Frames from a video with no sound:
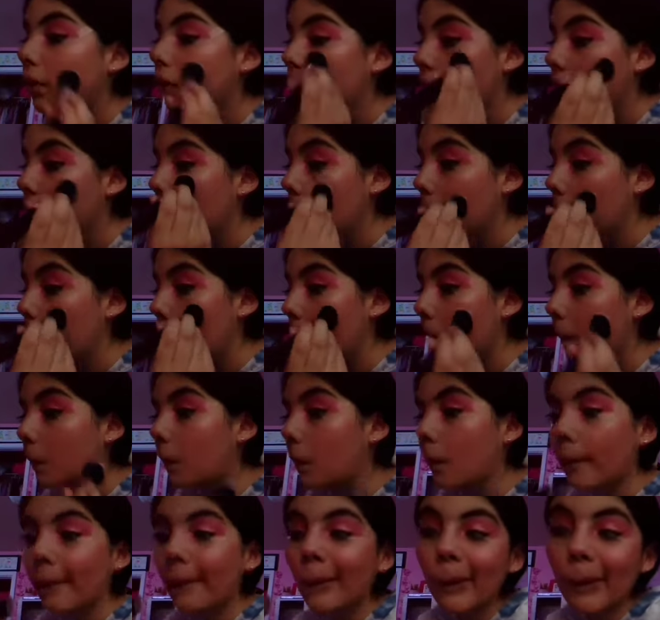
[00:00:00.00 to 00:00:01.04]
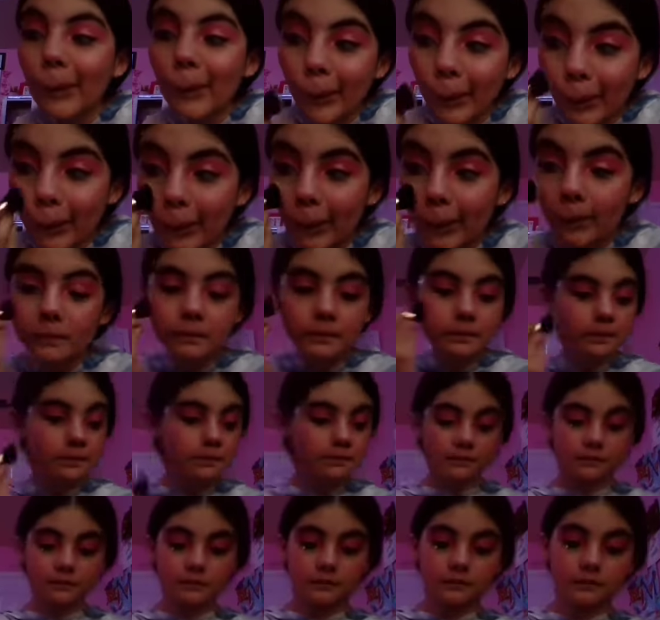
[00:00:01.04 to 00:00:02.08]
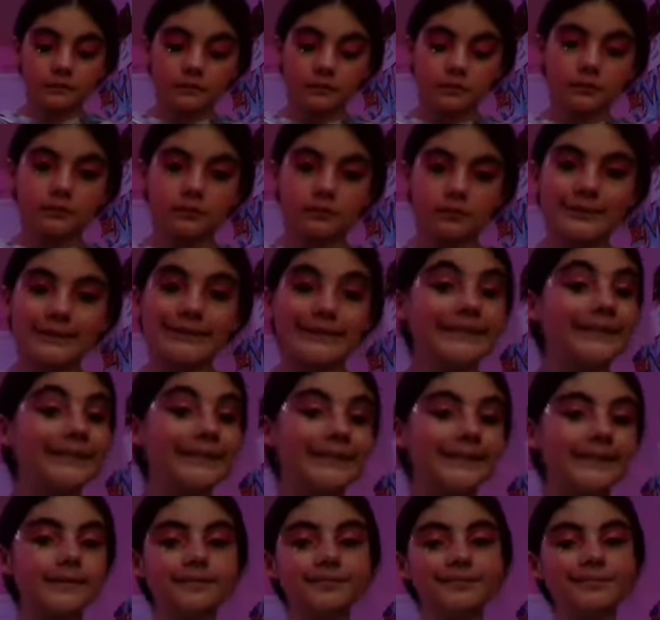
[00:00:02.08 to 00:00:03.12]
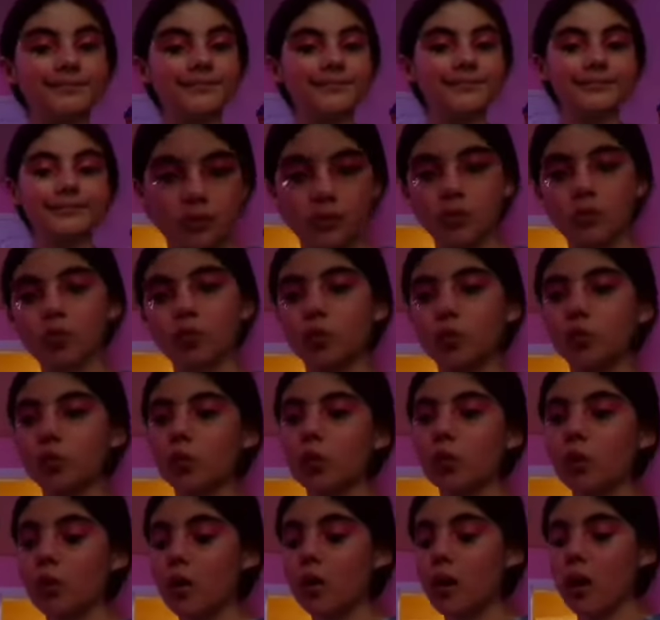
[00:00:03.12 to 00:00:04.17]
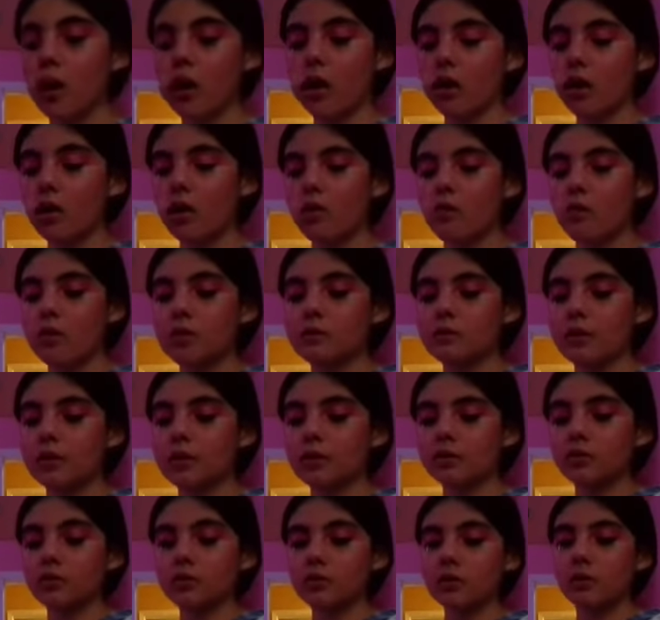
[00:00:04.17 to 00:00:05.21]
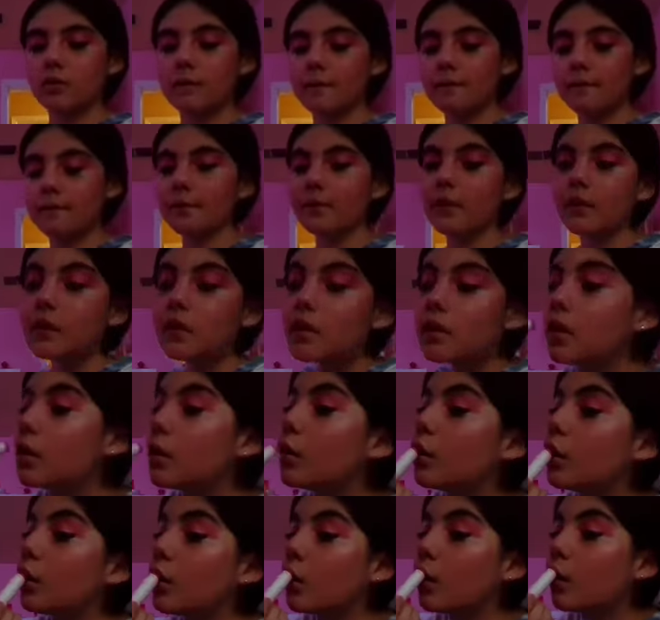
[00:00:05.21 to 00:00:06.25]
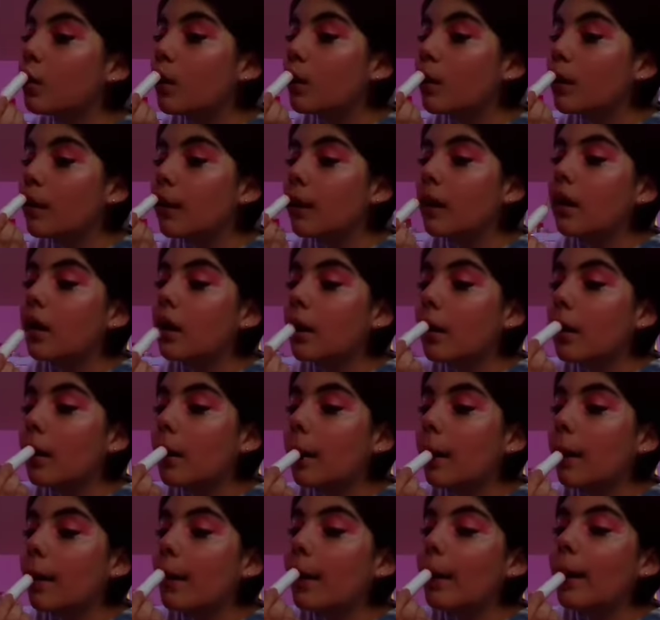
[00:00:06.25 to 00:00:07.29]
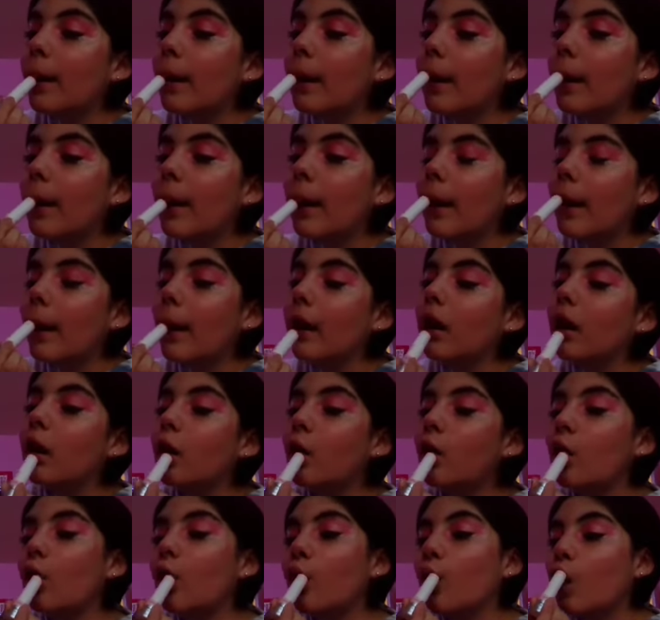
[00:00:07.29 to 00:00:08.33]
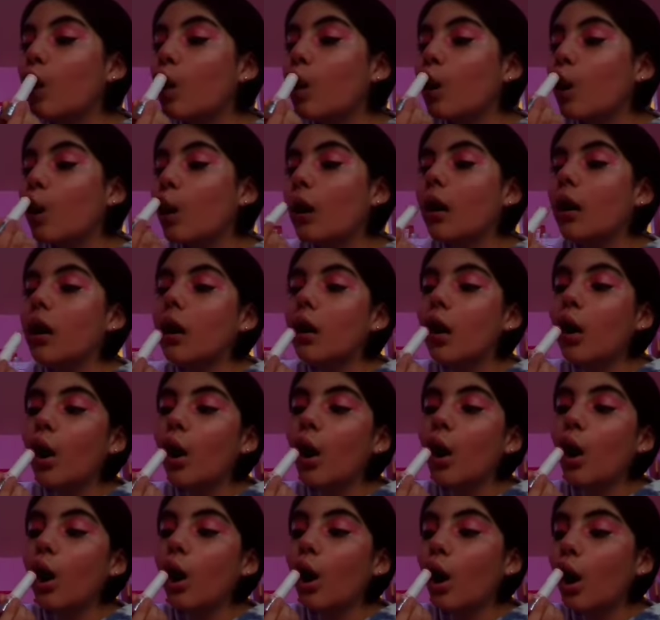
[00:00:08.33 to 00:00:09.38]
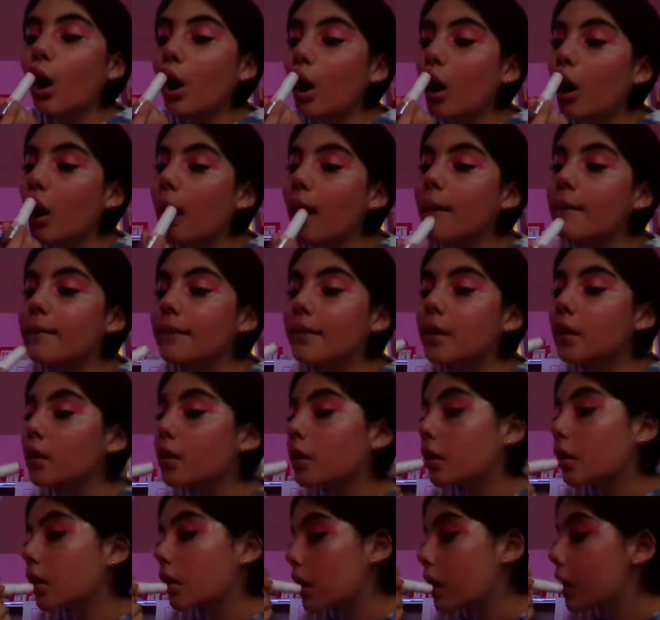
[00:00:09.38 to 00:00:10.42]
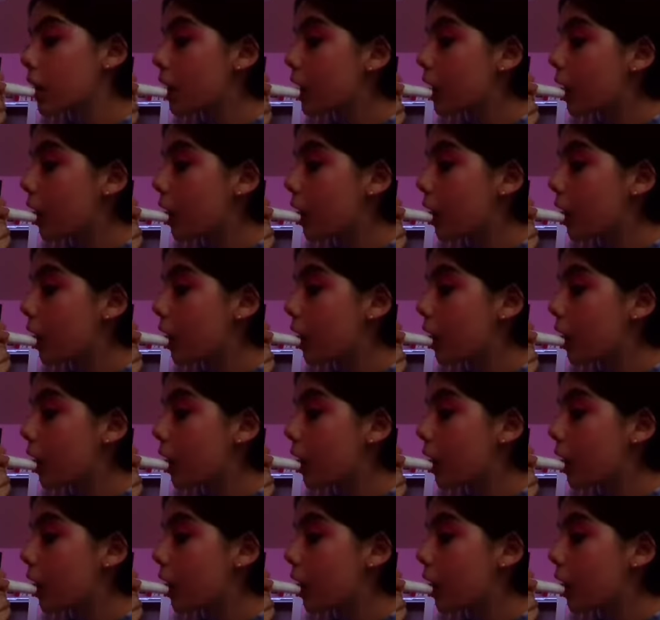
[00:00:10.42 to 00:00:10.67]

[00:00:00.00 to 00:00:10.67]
me and had big smirks on their faces. I was still crying because I was really scared how my parents would react to my behavior, and you'll never guess how they did. When the principal said,